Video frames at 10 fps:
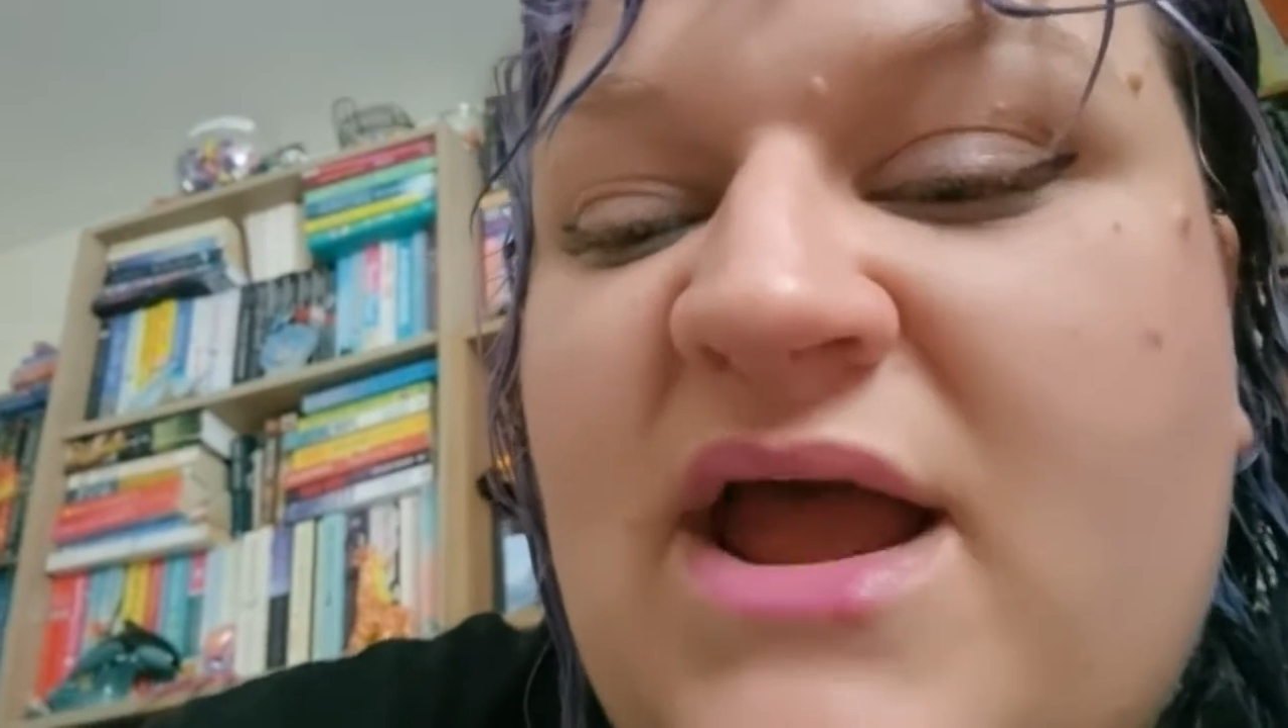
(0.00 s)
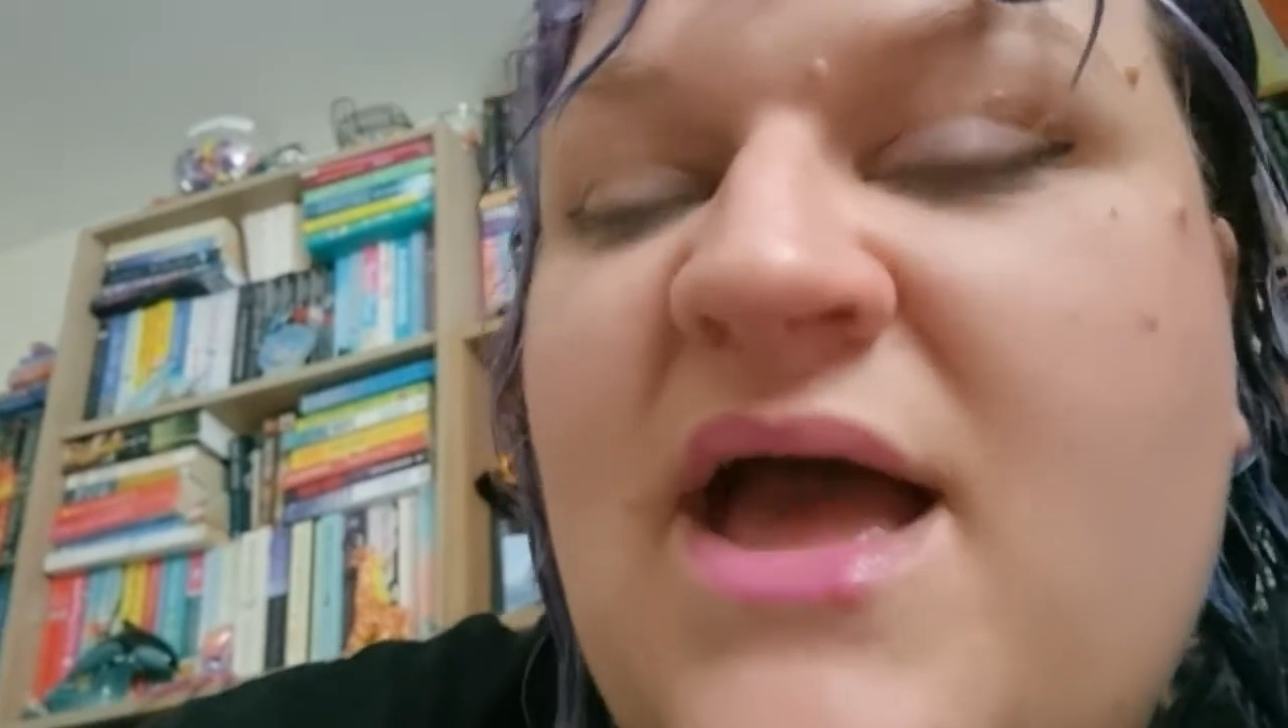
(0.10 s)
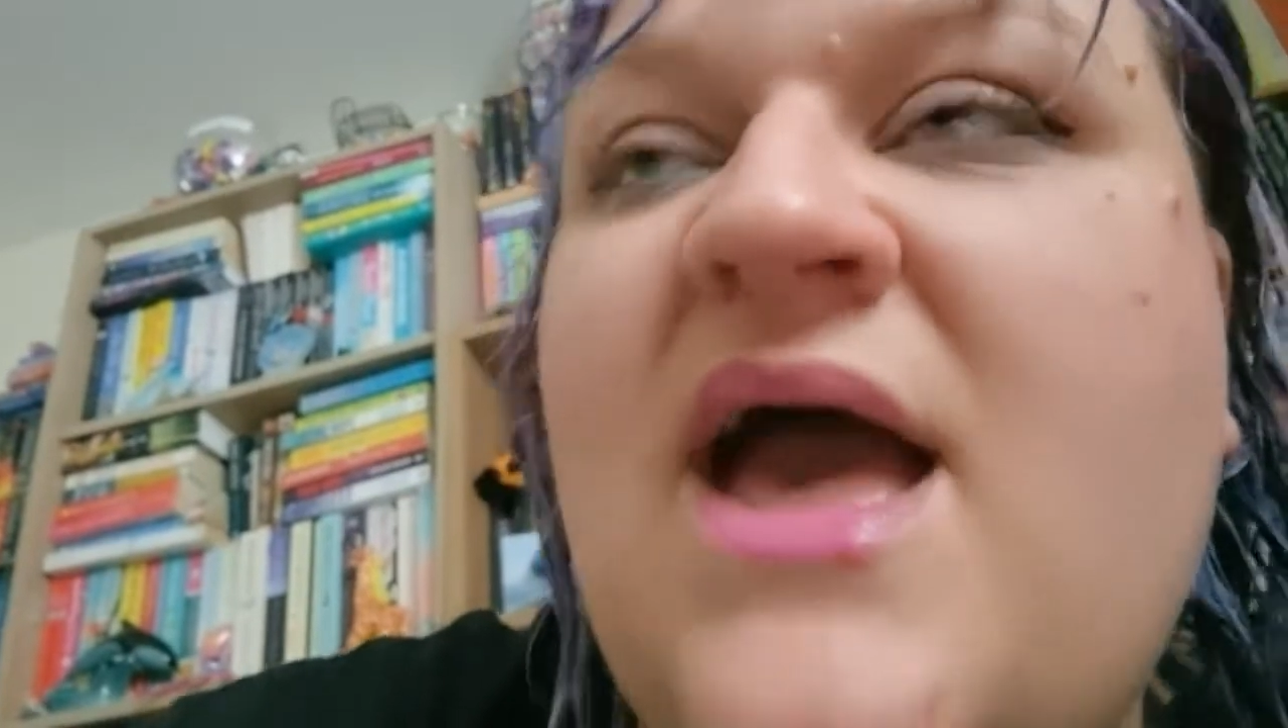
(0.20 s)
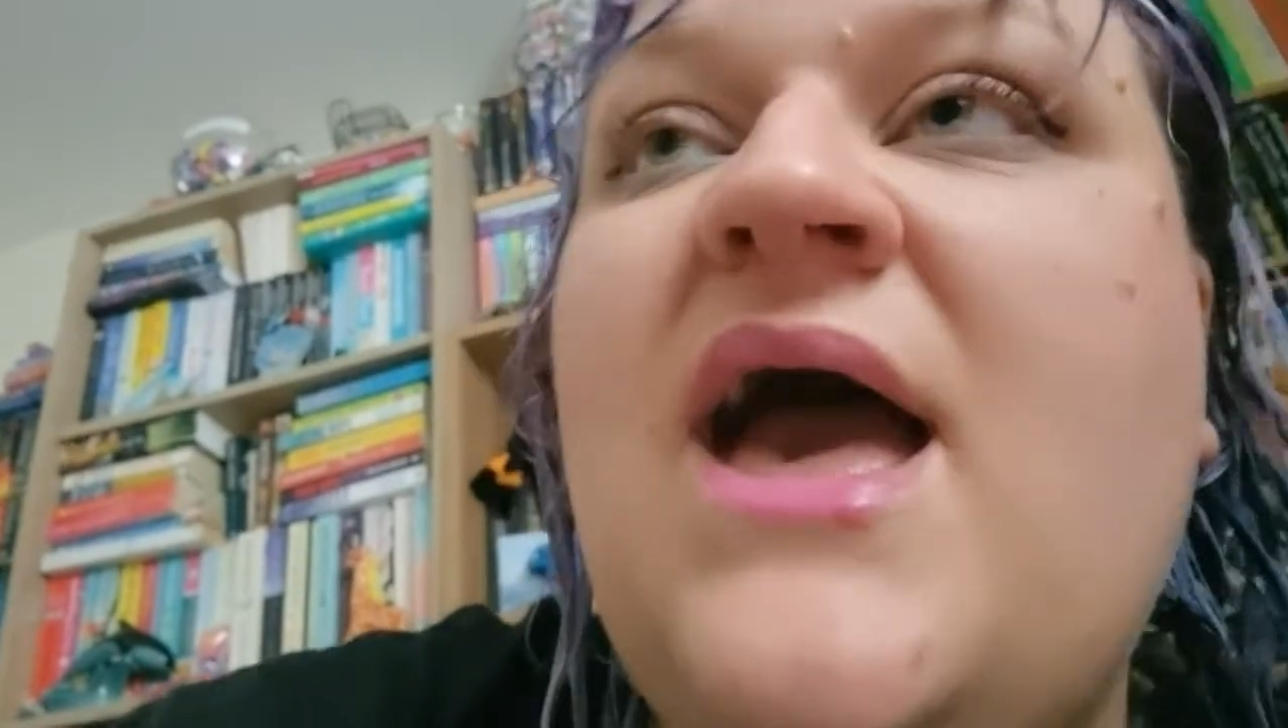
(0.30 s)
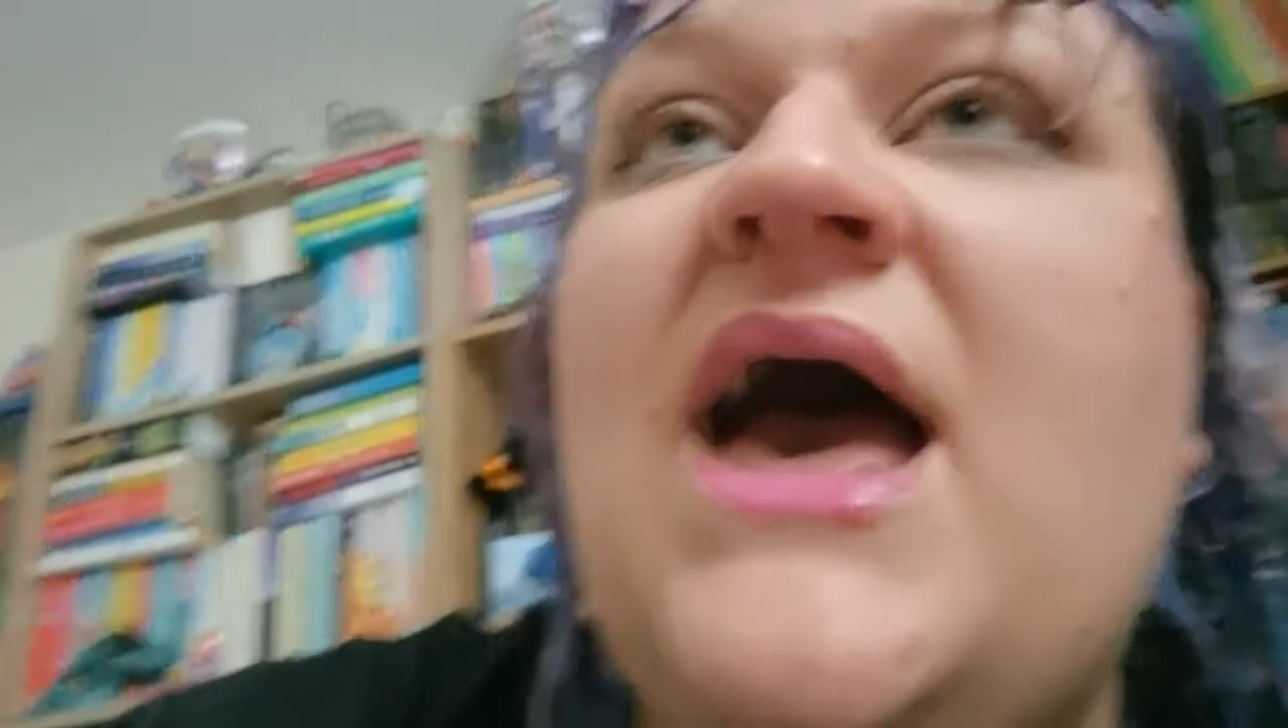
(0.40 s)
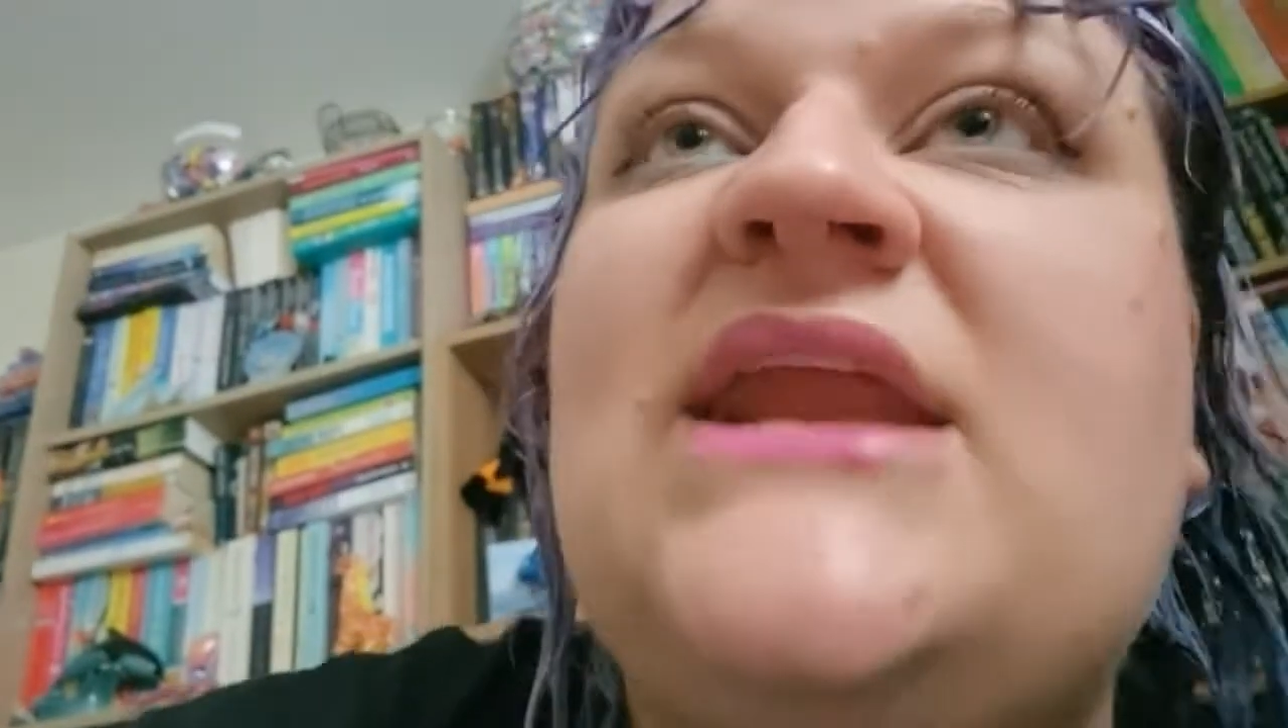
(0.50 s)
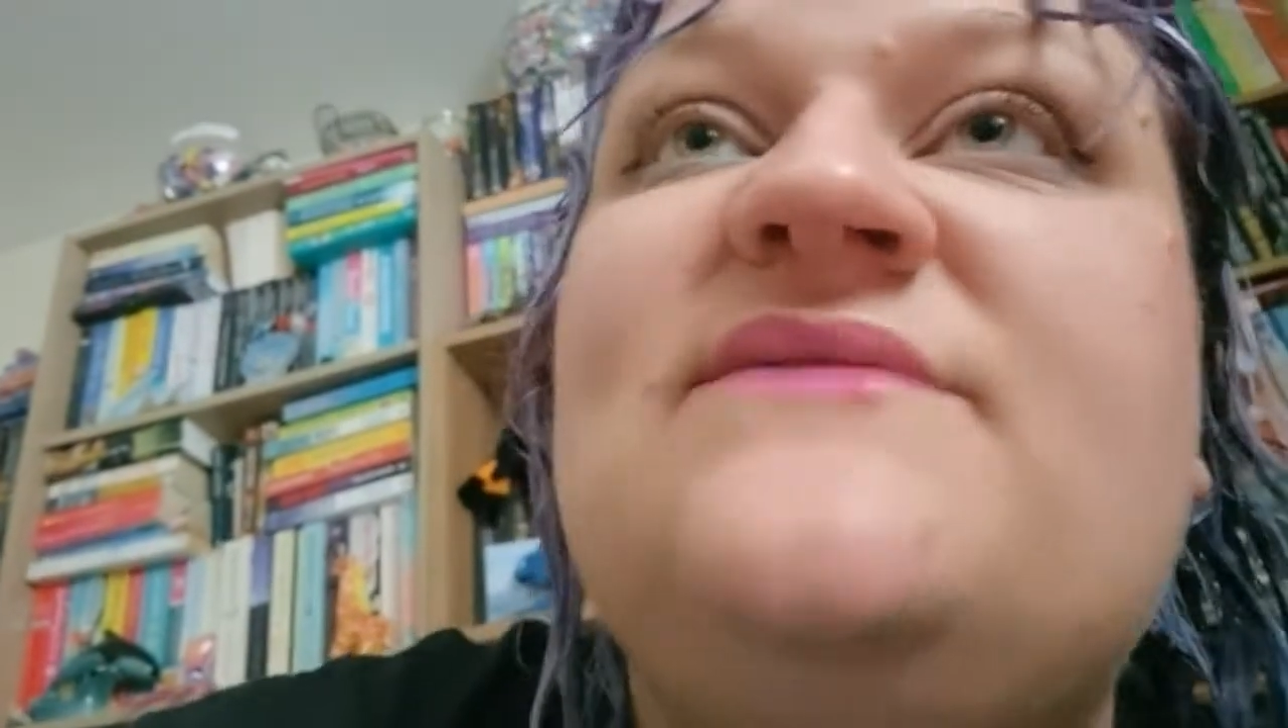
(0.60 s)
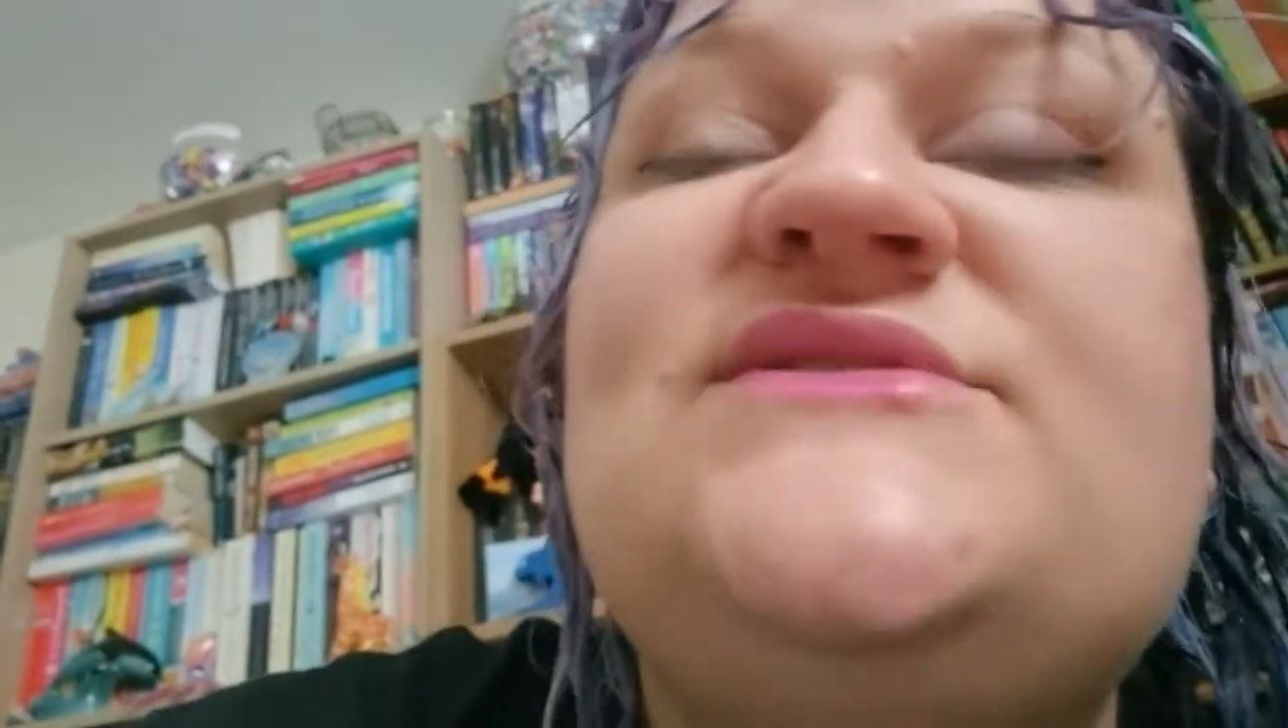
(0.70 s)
it, and